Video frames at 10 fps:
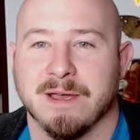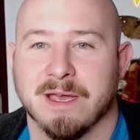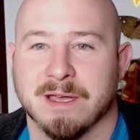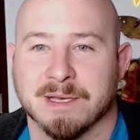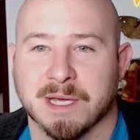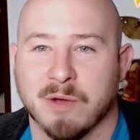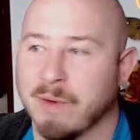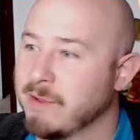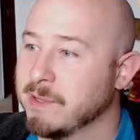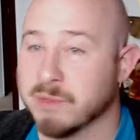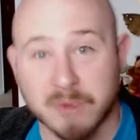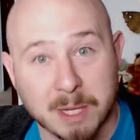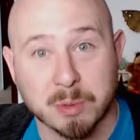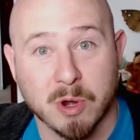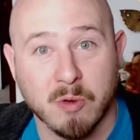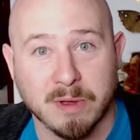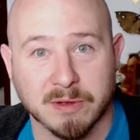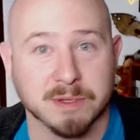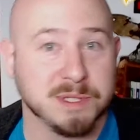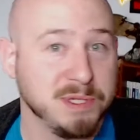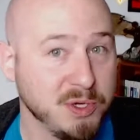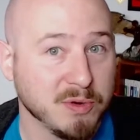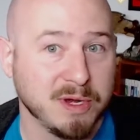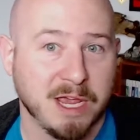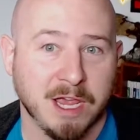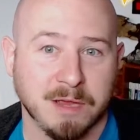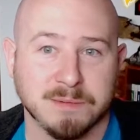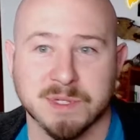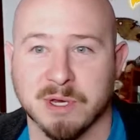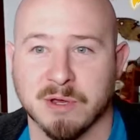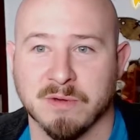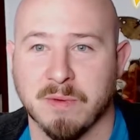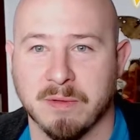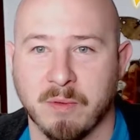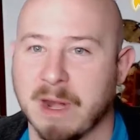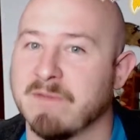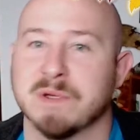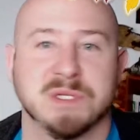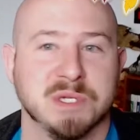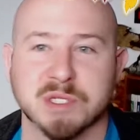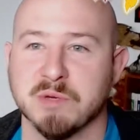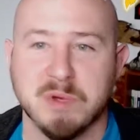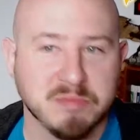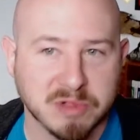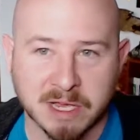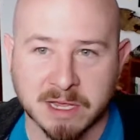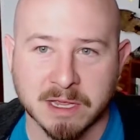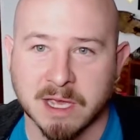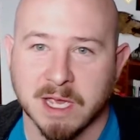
And uh, whether it's retro, whether it's newer games, you know, wh- whatever system you play,